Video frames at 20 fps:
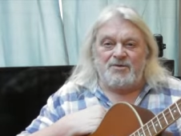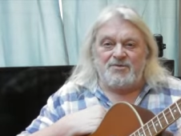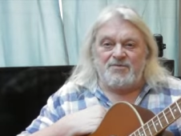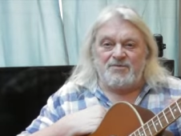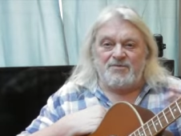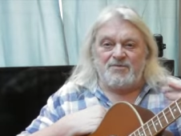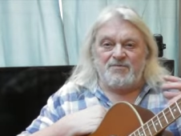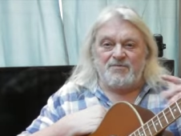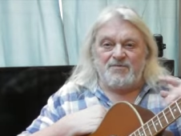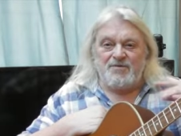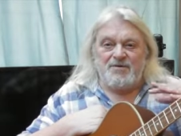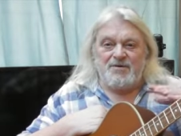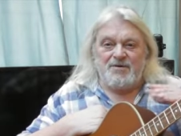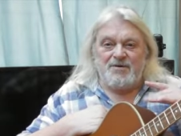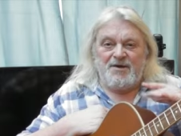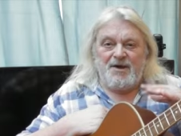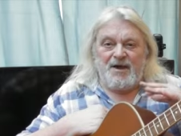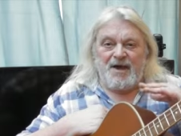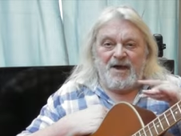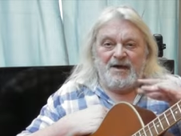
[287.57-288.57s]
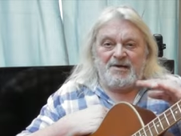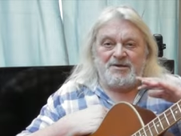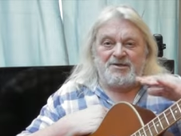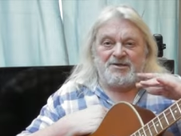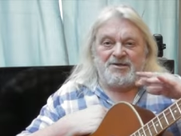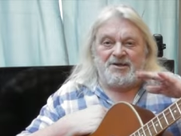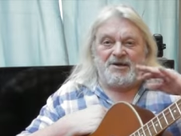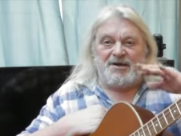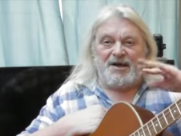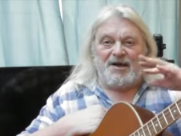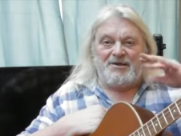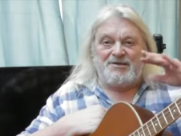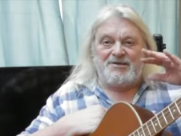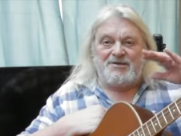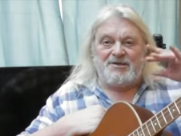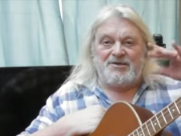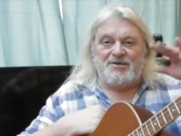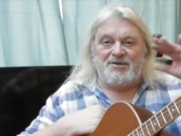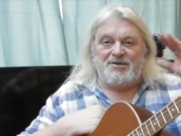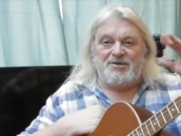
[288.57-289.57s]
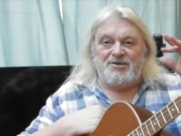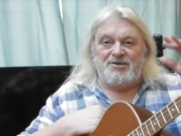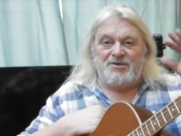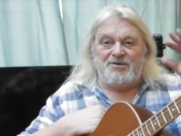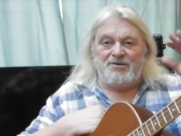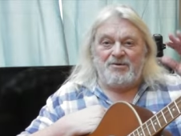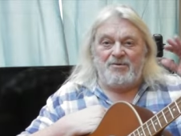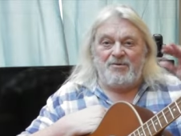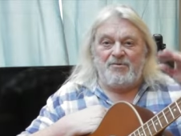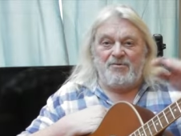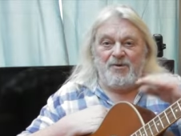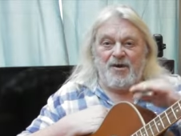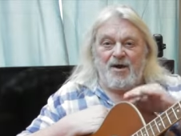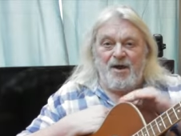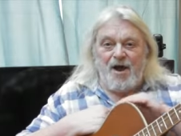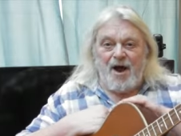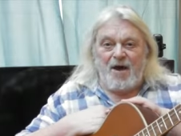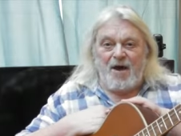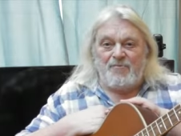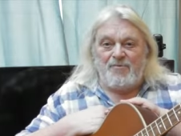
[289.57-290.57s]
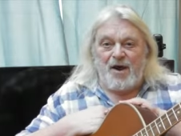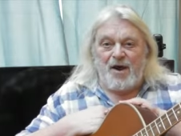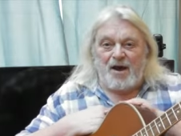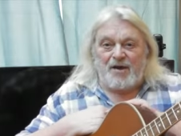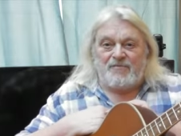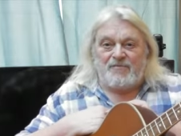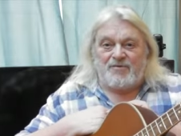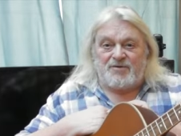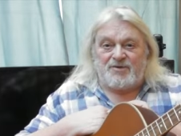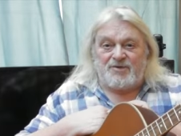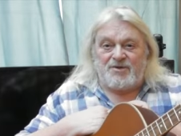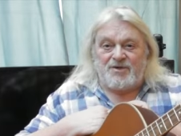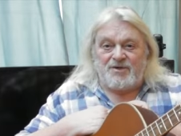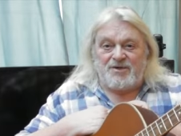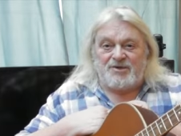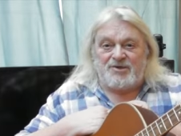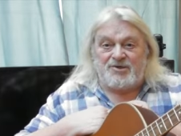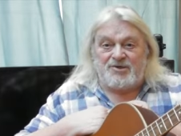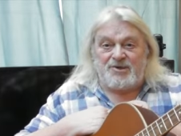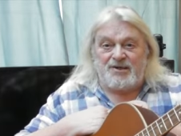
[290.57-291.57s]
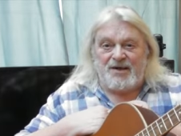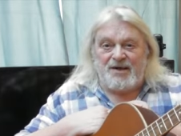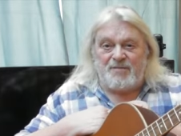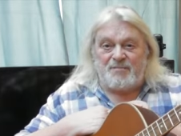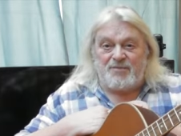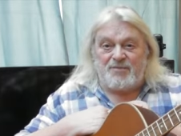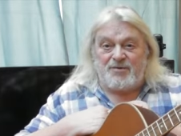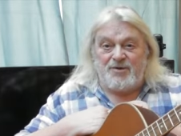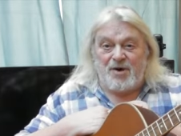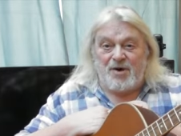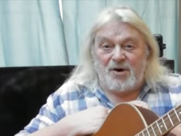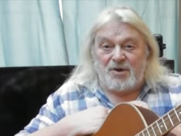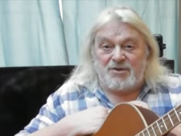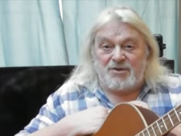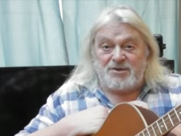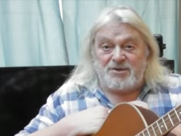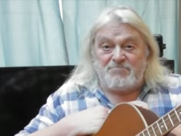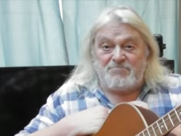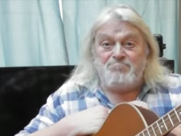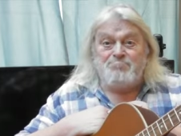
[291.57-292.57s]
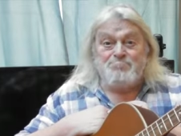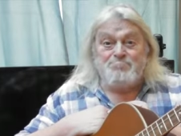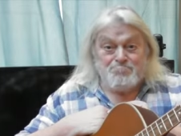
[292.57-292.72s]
It sort of escalated until you arrive at Slipknot.